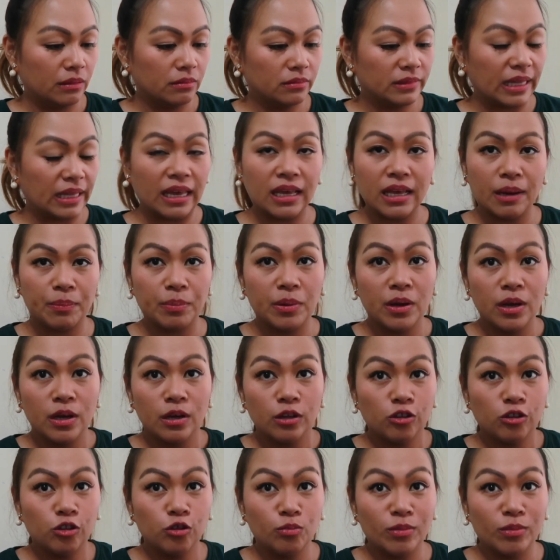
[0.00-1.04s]
take up
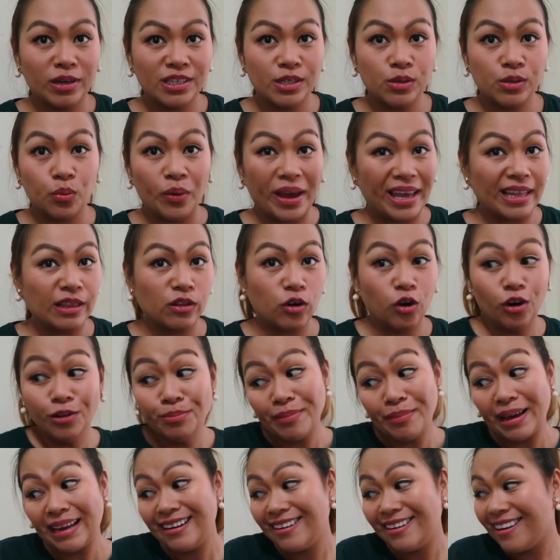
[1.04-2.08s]
too much weight on
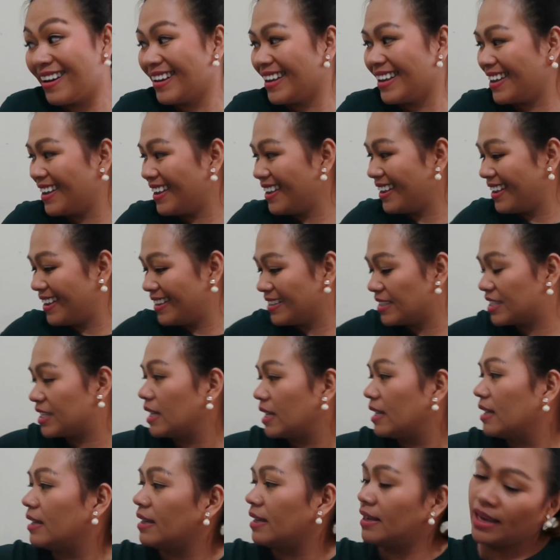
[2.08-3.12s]
my luggage.
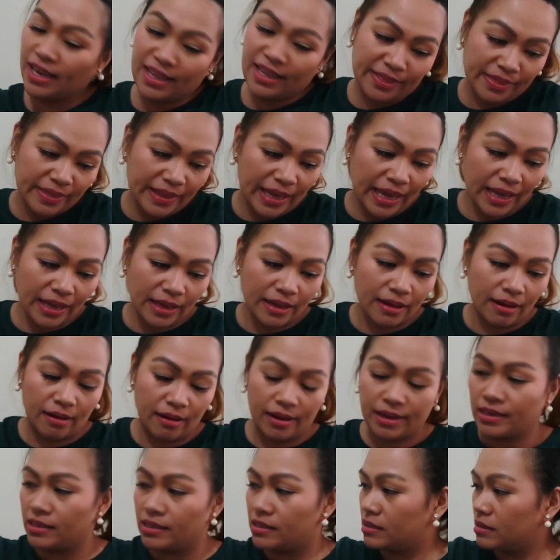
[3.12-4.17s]
And then
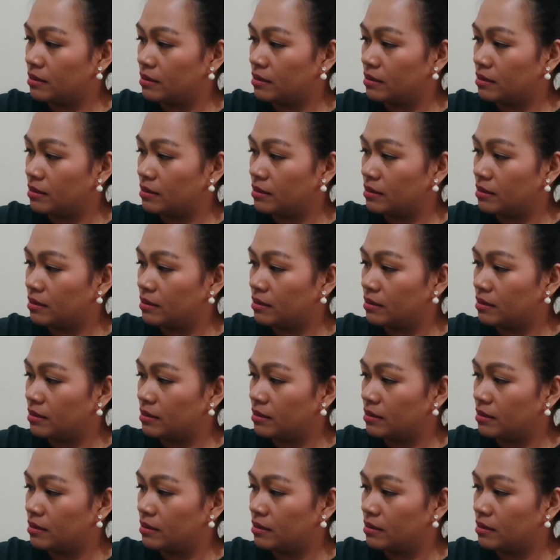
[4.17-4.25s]
guys,